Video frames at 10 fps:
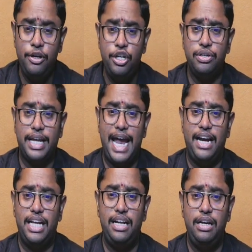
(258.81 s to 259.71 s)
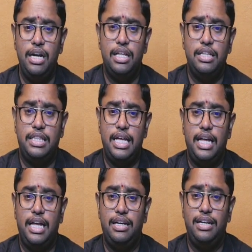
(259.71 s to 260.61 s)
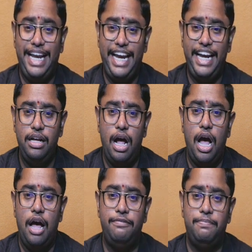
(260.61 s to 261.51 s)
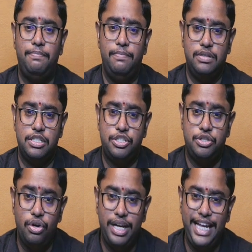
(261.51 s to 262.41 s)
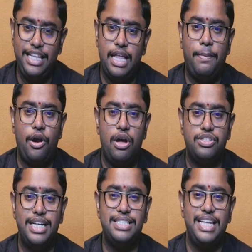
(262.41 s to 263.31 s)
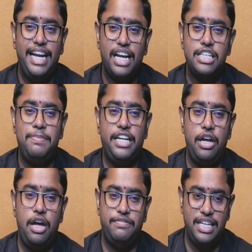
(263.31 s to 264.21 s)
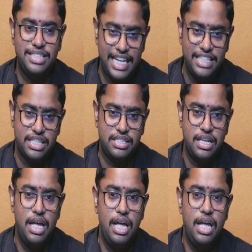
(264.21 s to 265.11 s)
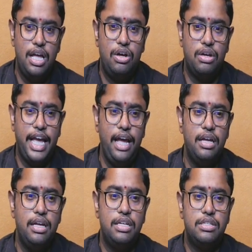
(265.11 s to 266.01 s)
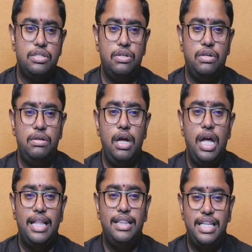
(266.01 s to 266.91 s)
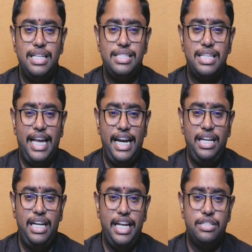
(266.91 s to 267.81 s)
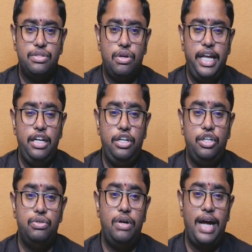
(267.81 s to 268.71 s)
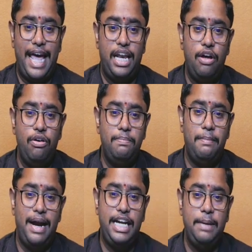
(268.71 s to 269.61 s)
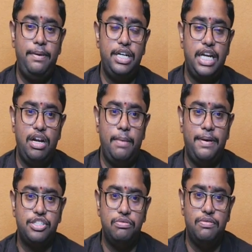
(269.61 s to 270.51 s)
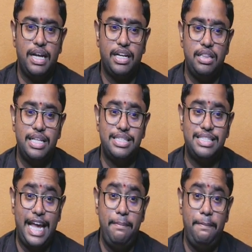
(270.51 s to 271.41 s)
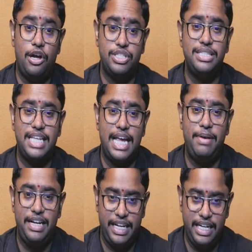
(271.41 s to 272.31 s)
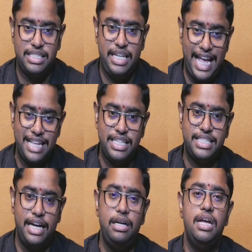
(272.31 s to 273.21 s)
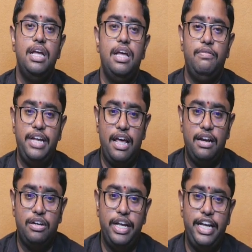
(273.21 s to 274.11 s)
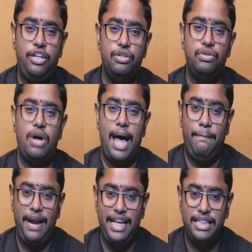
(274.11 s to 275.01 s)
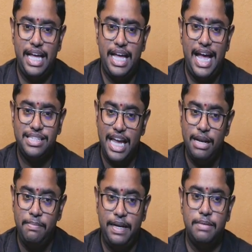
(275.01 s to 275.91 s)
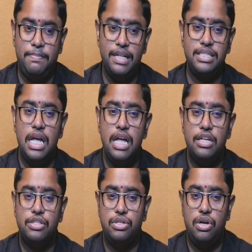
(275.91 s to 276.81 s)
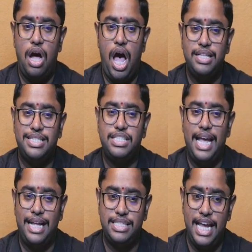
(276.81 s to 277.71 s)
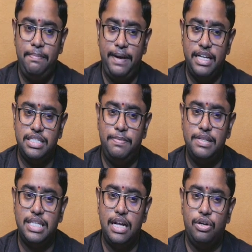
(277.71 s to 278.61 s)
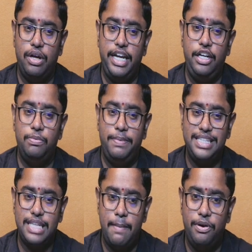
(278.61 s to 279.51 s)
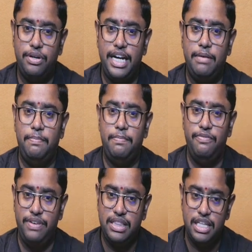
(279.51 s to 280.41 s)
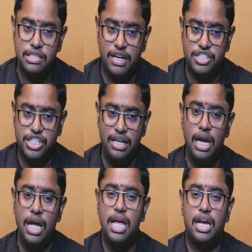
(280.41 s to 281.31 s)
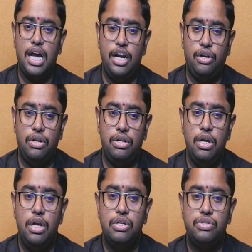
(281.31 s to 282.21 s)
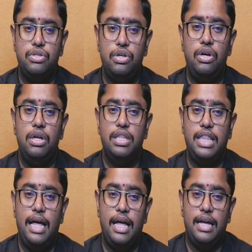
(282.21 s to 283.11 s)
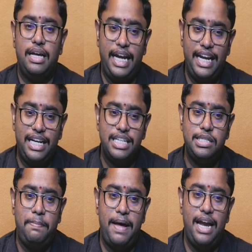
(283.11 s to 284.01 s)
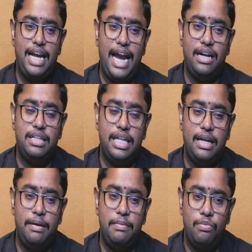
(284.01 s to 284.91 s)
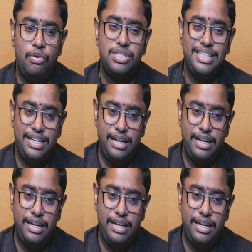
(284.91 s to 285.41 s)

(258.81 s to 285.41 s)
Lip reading: to cater the need of storing the projects irrespective of their sizes. Okay, so this Git is going to allow multiple developers to work on the same project simultaneously. As I said, we are going to apply the agile principles, so all such agile principles are going to be supported with this version control. So the greatest part and the most